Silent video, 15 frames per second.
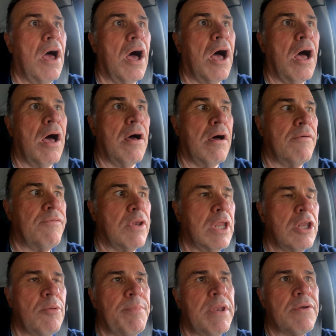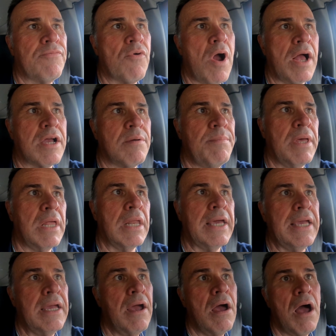of a little bit of
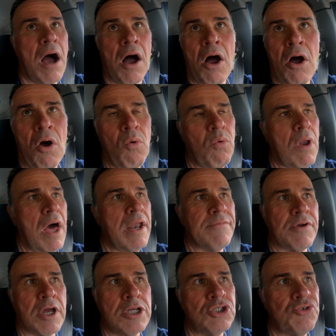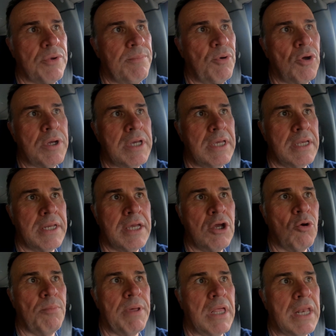rockabilly, a whole lot of country boogie and
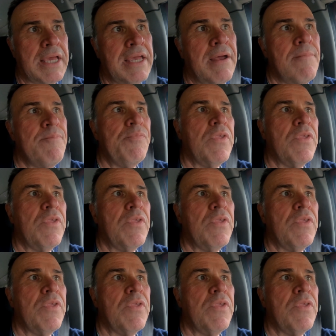hillbilly,